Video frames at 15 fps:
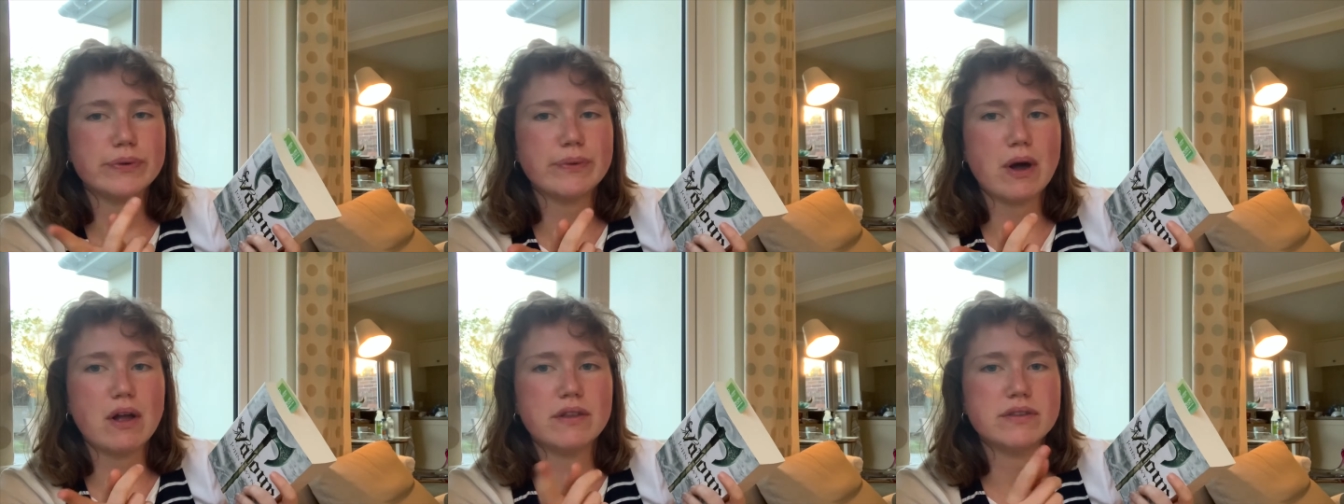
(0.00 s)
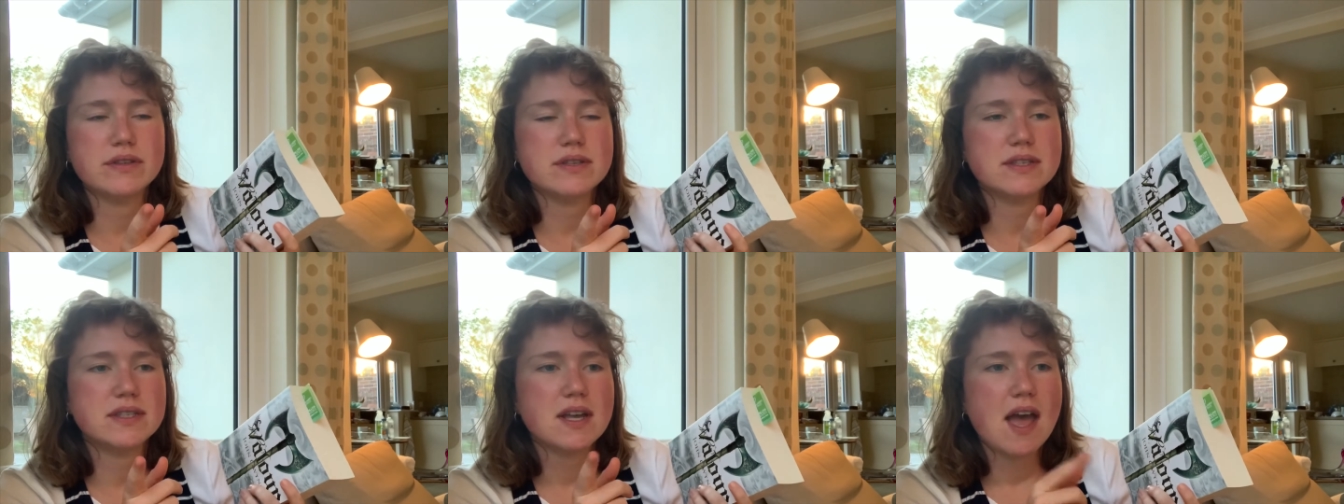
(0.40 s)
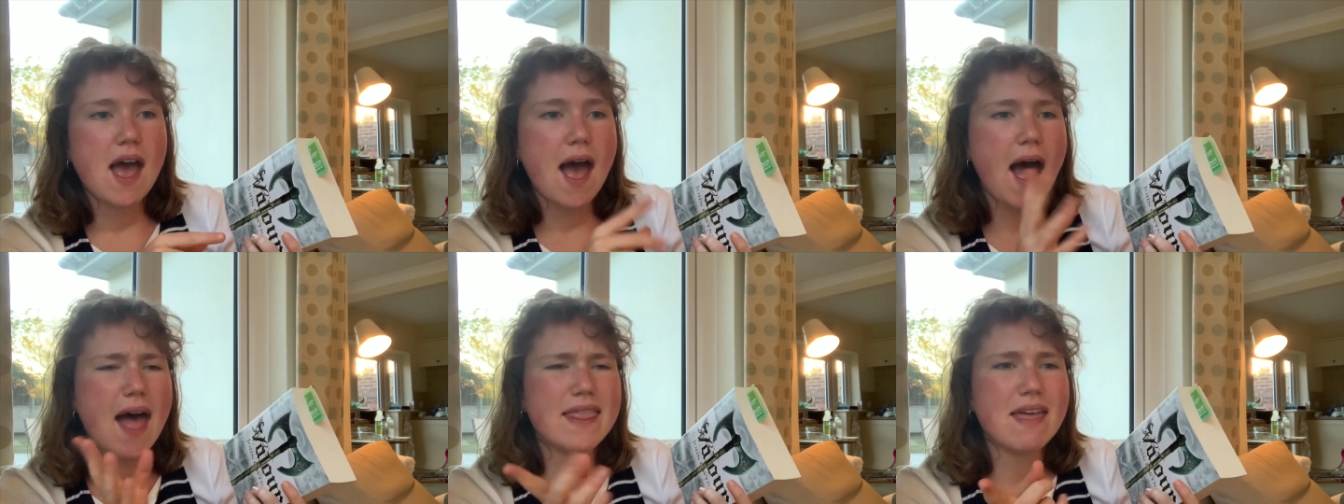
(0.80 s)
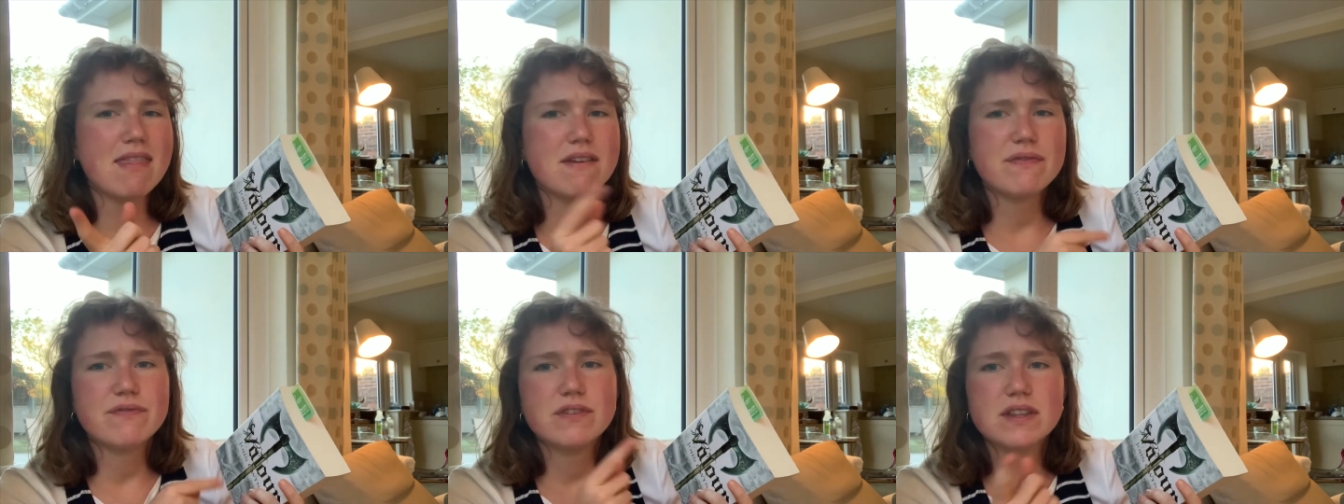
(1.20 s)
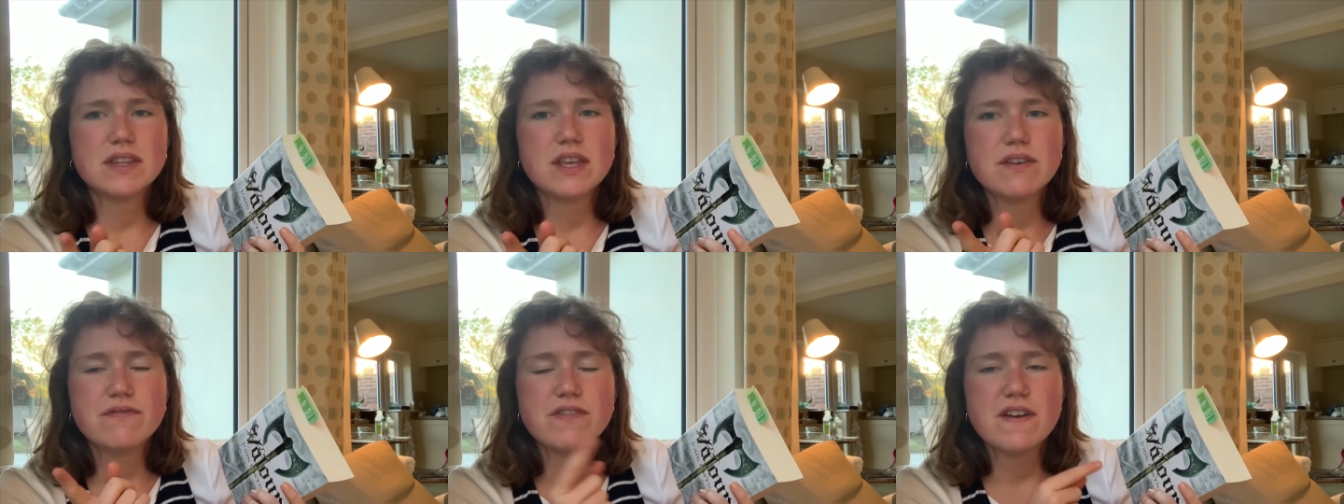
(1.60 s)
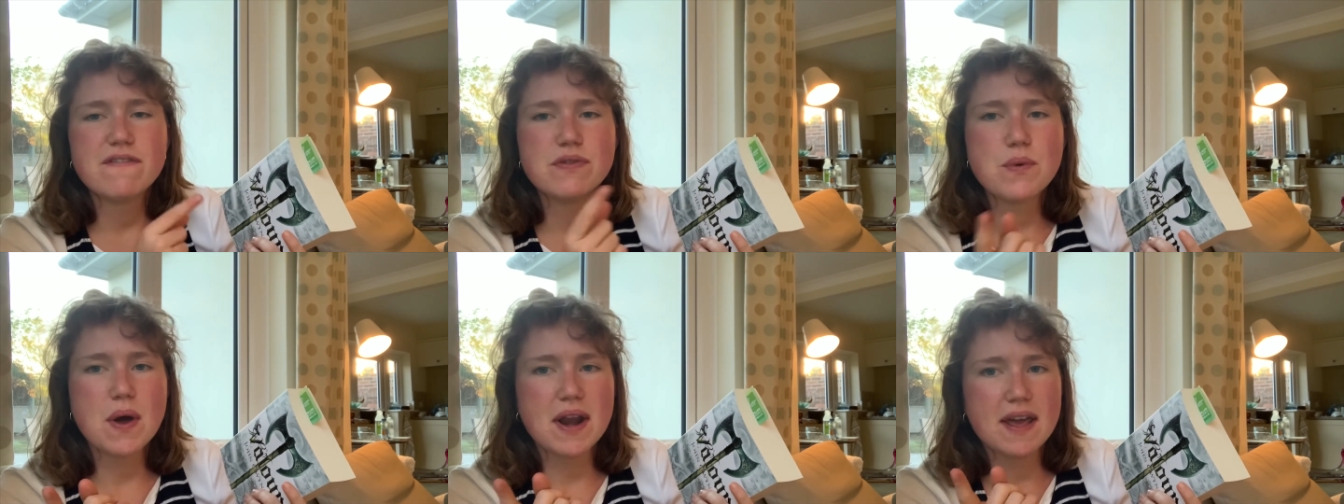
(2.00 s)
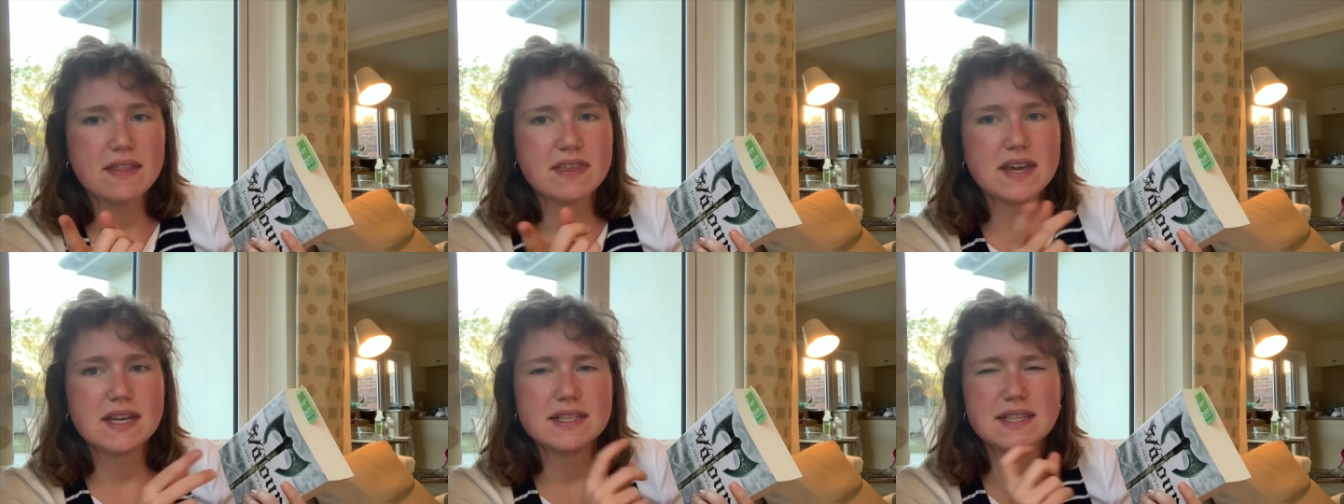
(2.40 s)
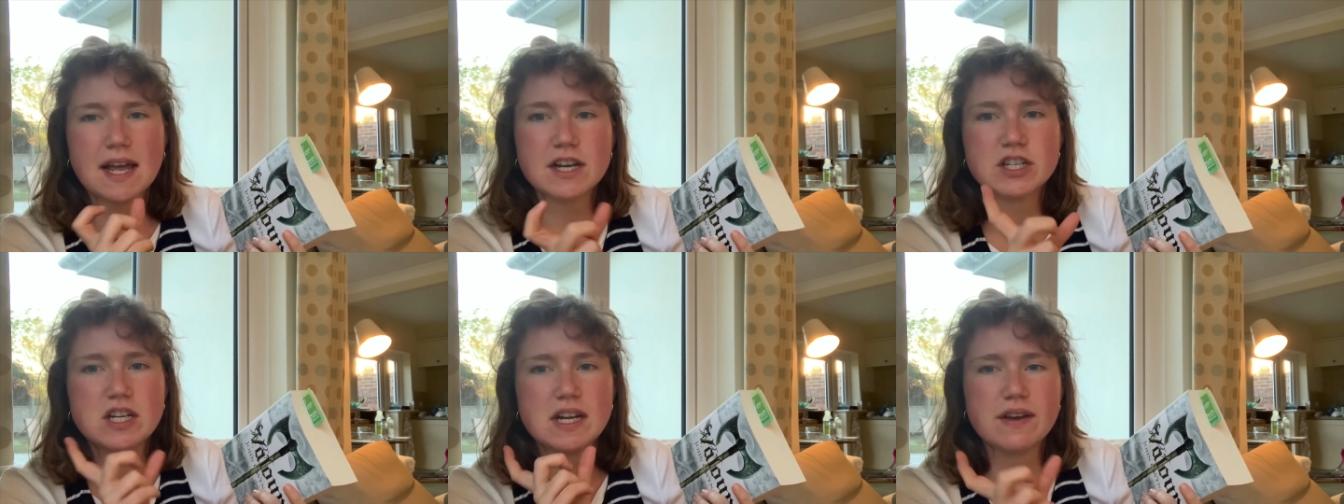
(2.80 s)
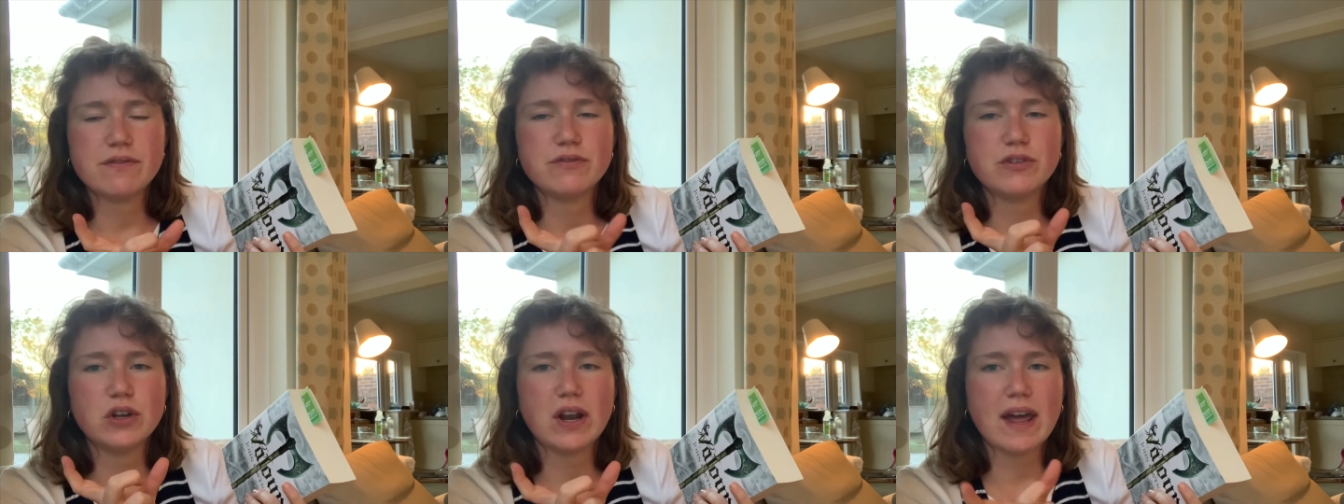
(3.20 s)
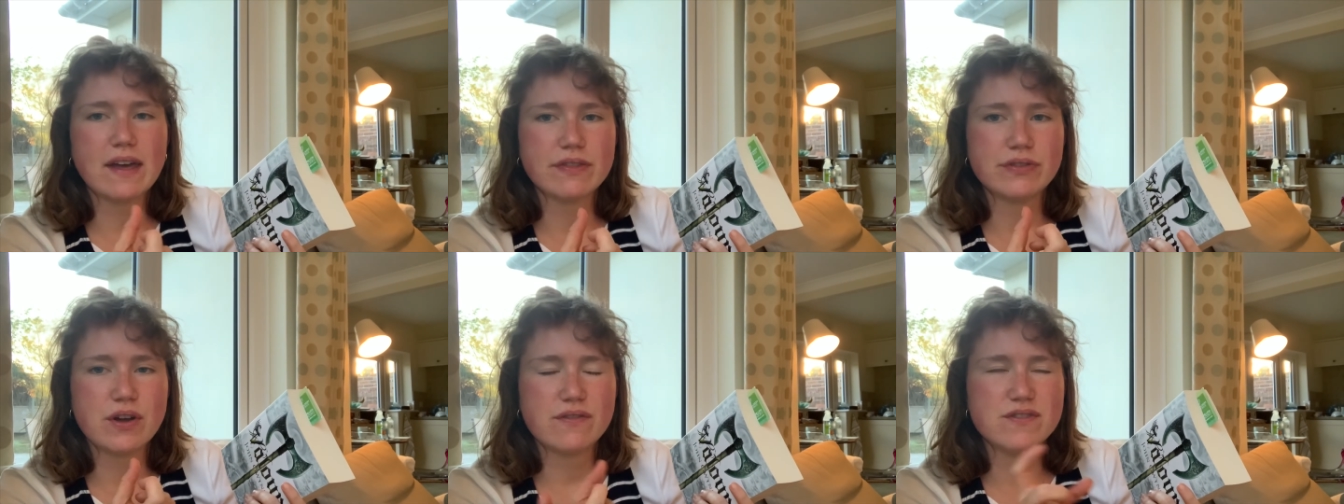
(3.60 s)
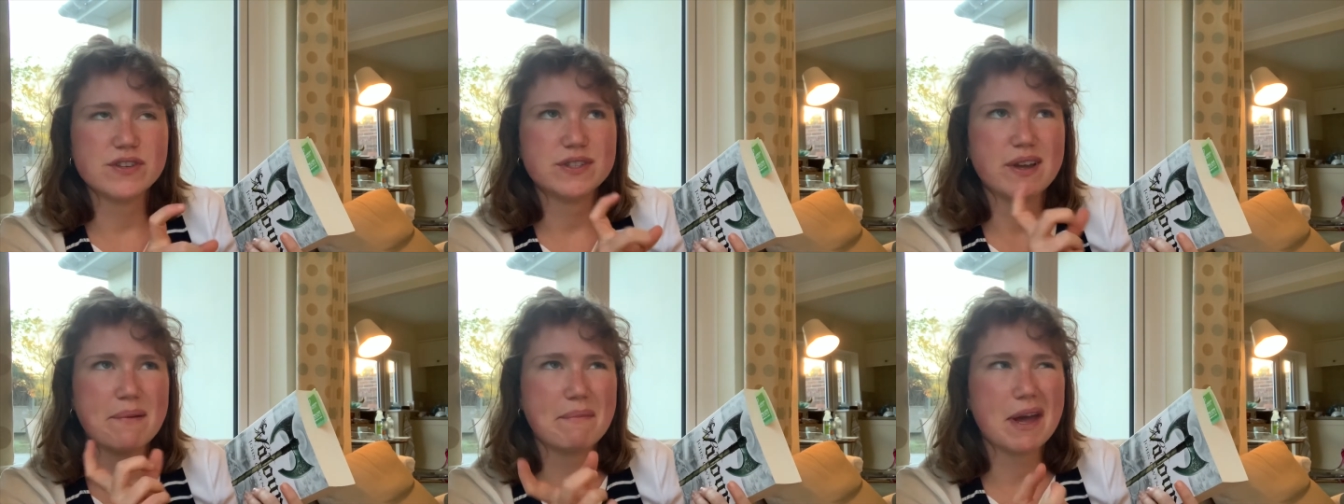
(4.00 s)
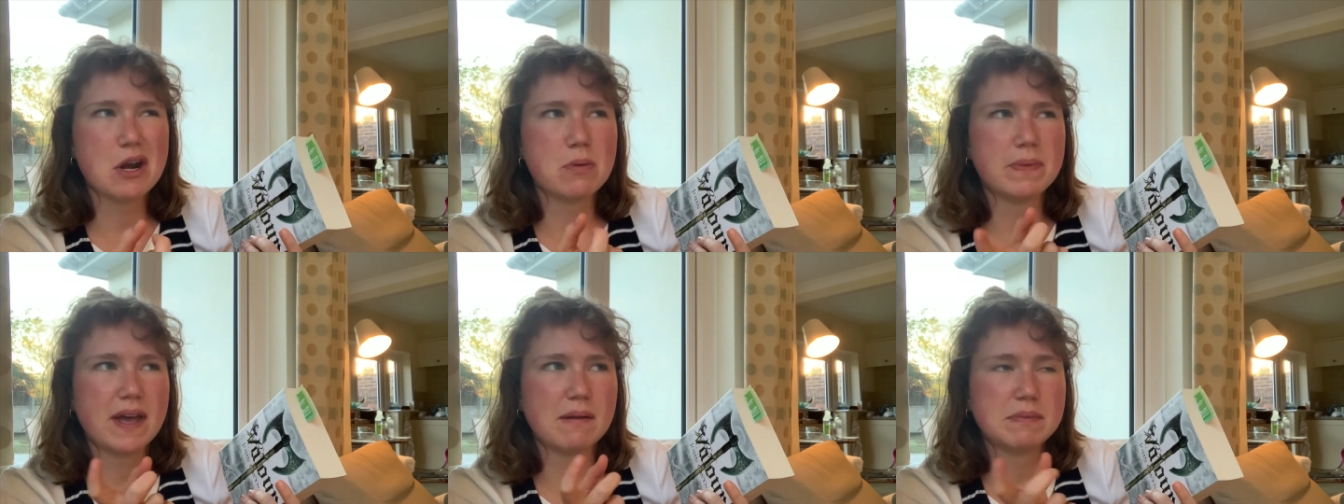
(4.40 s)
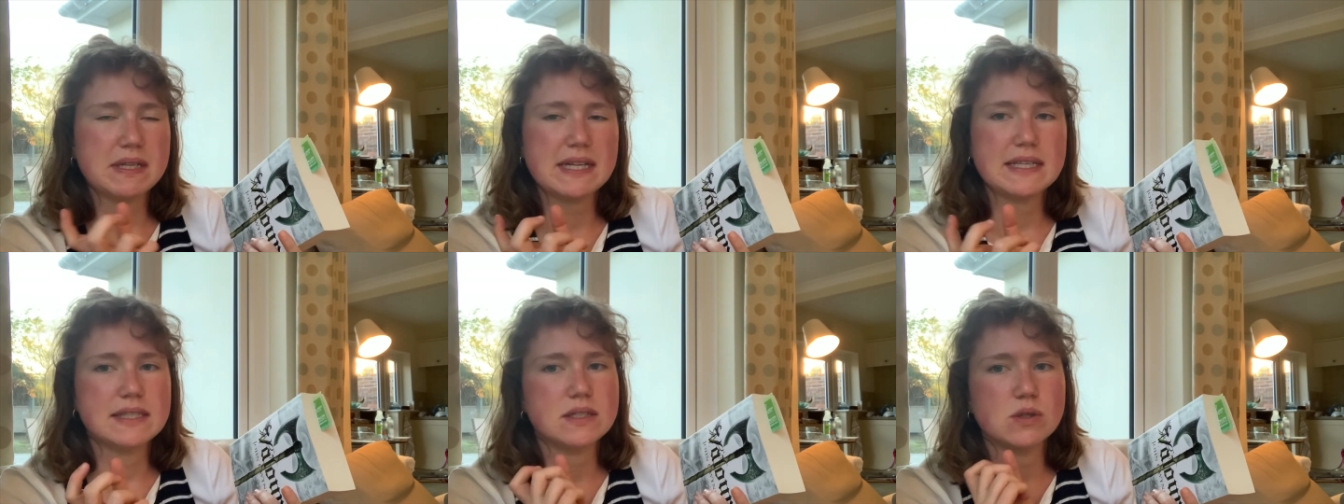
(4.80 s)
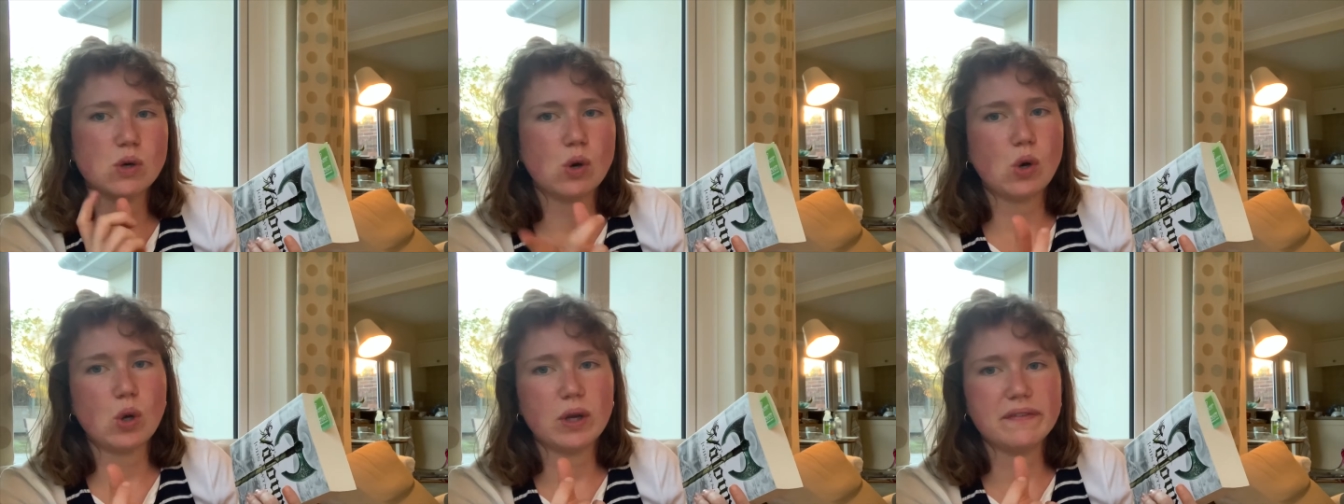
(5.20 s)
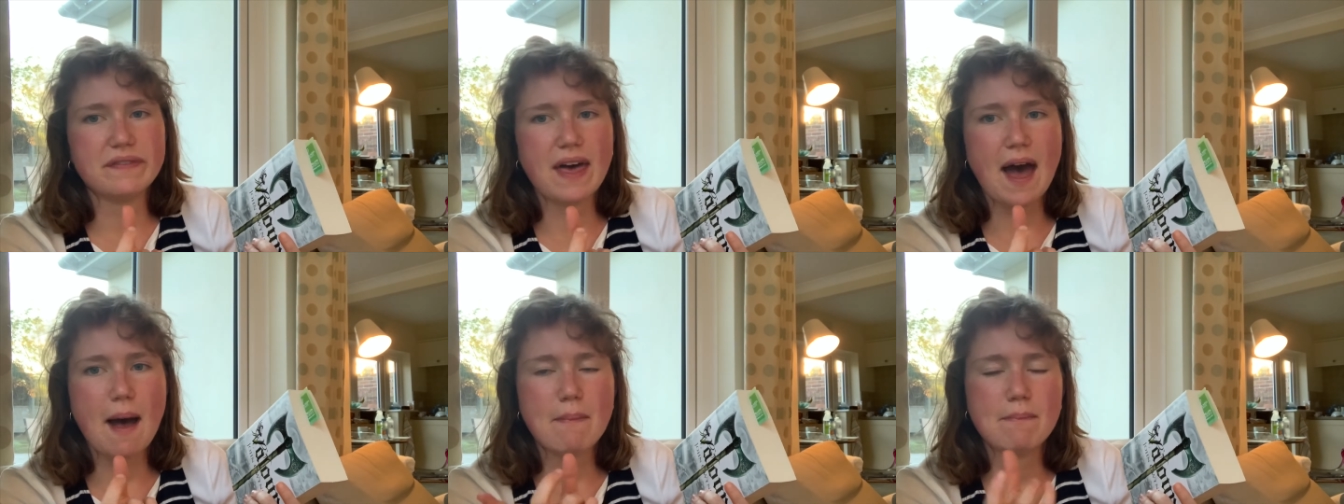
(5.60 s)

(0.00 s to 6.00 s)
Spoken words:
ones, and then the fifth one I think is actually a full length novel, so I might not be able to listen to all of that,